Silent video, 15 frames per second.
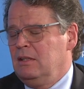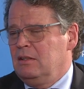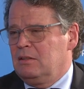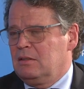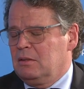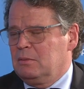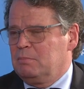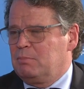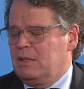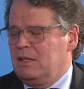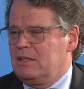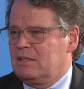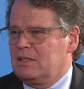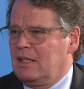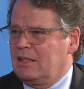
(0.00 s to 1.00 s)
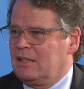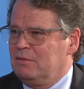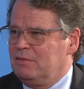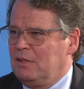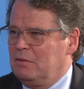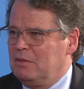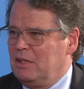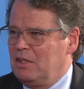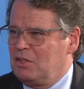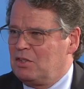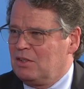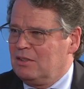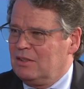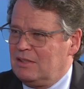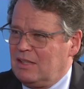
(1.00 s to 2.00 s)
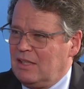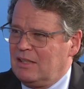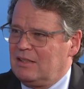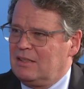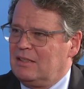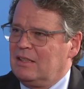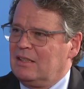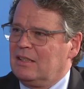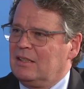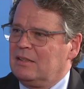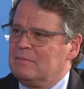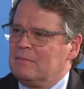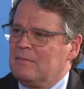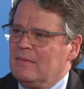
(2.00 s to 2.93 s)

So it's like a foundation that uh,